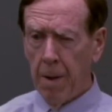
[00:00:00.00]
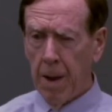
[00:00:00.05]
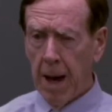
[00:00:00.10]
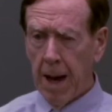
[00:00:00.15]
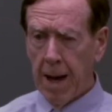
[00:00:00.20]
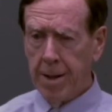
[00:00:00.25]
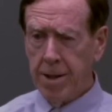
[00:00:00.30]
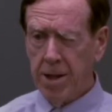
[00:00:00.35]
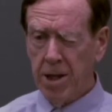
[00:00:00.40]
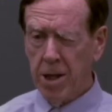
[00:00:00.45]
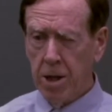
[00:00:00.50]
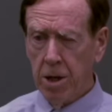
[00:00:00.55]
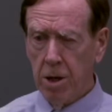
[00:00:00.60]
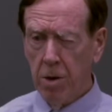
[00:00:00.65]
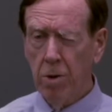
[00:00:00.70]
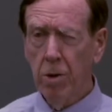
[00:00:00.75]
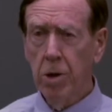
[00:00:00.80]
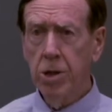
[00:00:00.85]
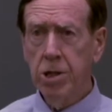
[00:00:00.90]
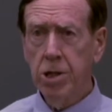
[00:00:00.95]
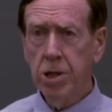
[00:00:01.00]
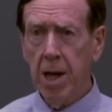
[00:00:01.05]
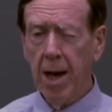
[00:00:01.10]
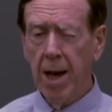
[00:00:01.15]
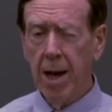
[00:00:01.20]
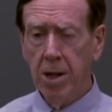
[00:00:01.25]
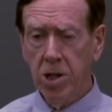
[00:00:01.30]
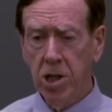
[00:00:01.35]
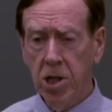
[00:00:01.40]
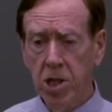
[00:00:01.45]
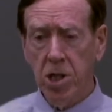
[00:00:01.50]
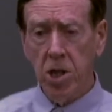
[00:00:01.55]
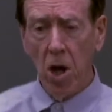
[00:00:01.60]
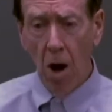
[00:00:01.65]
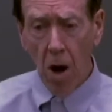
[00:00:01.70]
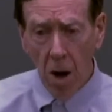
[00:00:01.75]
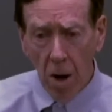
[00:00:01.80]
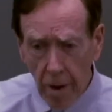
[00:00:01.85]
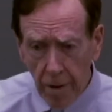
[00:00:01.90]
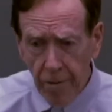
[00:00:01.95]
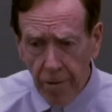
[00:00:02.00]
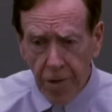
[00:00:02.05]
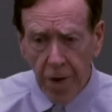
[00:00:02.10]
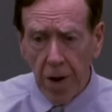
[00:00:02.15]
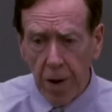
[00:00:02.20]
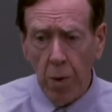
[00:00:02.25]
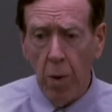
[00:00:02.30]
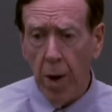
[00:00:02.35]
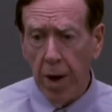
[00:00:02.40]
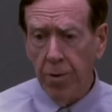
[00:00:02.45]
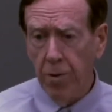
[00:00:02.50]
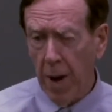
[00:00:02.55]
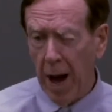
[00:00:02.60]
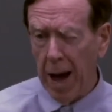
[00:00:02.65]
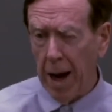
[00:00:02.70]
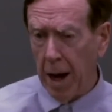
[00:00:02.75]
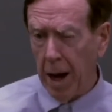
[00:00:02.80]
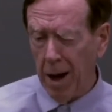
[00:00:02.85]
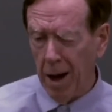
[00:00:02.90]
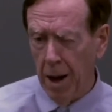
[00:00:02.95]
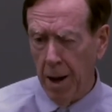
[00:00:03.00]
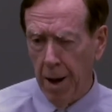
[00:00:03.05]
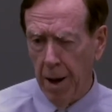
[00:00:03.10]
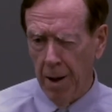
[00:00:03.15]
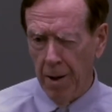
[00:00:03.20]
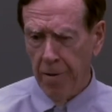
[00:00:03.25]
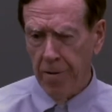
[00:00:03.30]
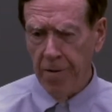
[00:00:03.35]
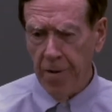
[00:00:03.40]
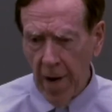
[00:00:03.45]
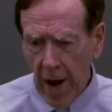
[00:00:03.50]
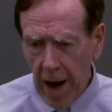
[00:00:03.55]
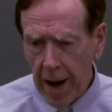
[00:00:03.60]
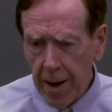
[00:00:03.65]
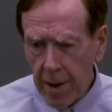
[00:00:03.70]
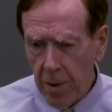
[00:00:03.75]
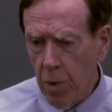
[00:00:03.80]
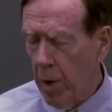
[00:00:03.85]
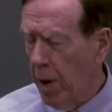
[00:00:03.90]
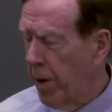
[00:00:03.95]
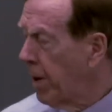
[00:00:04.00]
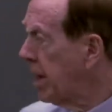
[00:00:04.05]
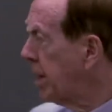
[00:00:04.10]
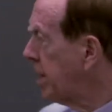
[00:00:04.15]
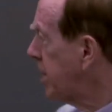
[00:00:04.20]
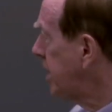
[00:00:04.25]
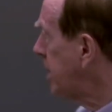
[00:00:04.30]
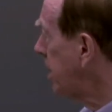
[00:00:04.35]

That's, you could say, solve the quadratic. Find where it's